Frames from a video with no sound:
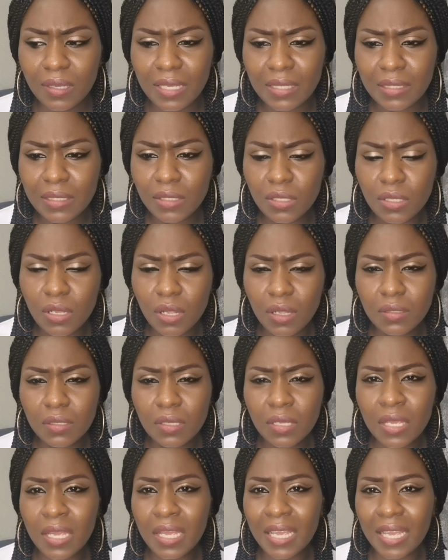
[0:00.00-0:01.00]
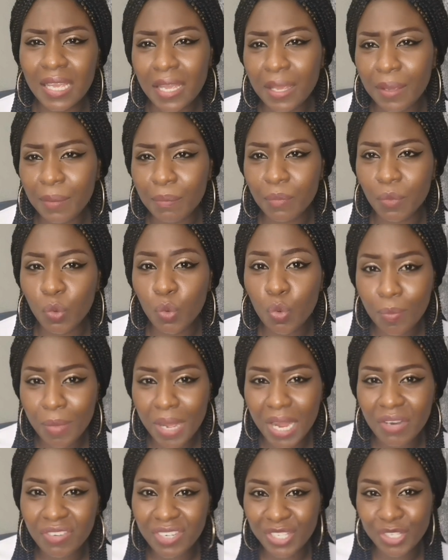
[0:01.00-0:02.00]
it's not him who
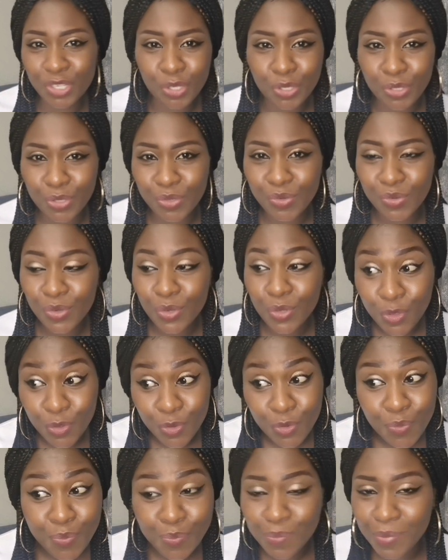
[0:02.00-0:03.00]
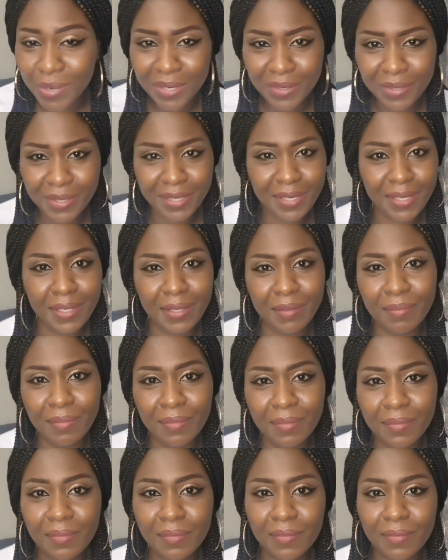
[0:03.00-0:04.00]
married you. You married him.
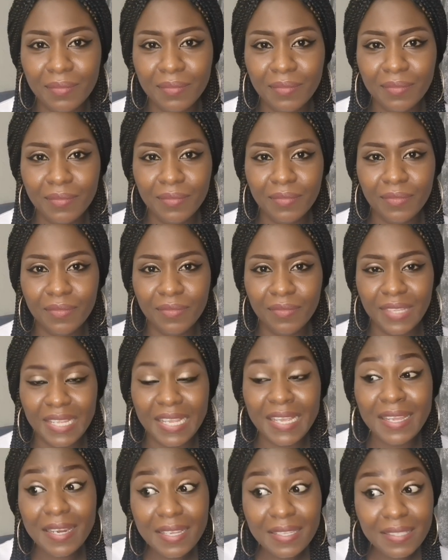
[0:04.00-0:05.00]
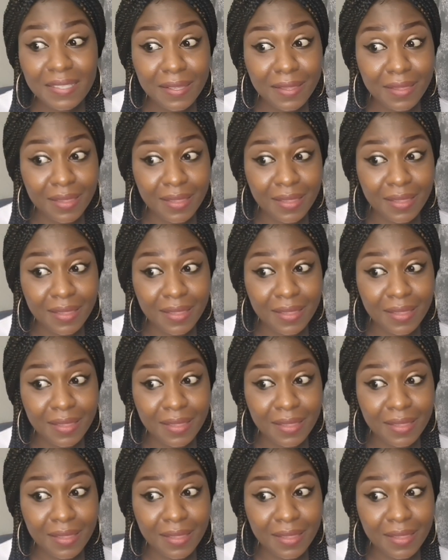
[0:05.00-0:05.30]
It is a